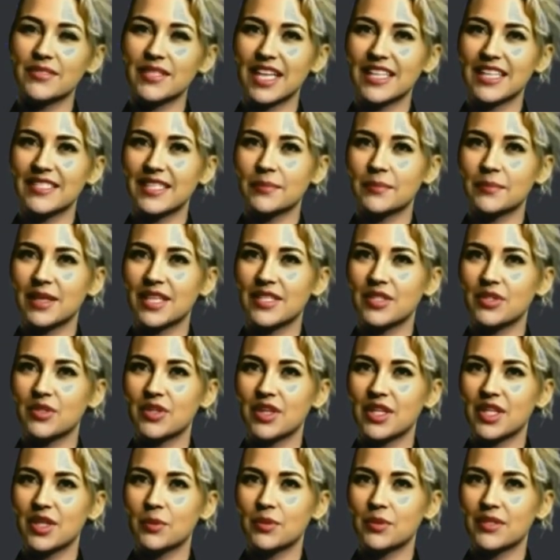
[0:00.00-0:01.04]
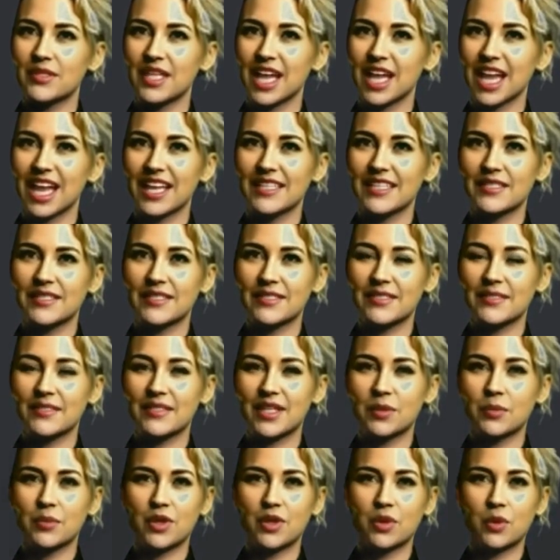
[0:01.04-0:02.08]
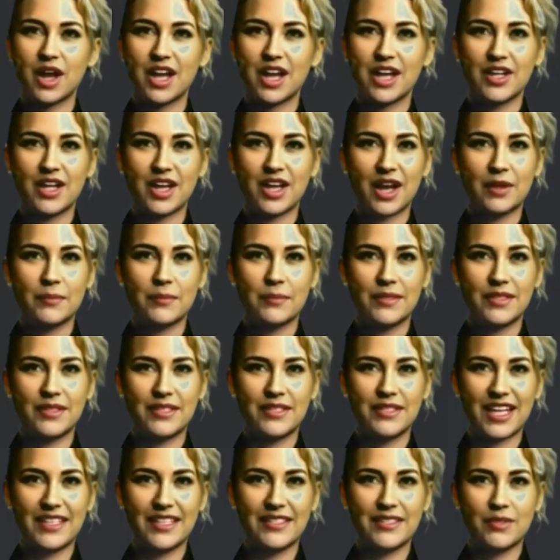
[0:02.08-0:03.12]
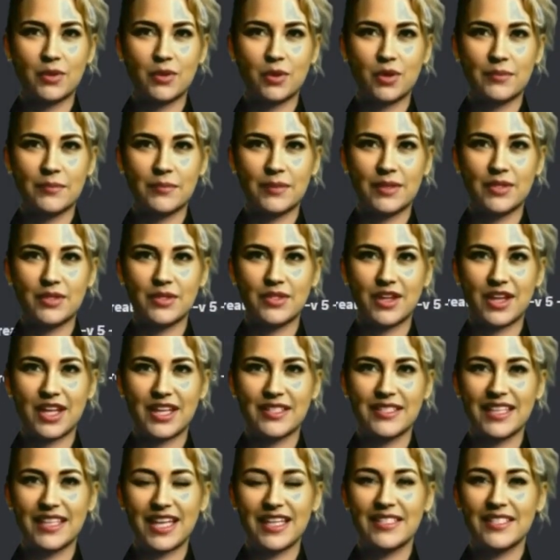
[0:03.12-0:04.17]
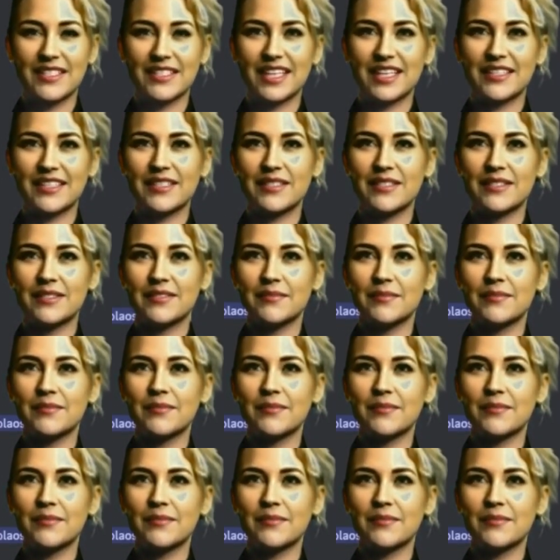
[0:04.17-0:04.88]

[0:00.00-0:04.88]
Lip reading: and they may struggle with tasks that require common sense or emotional intelligence.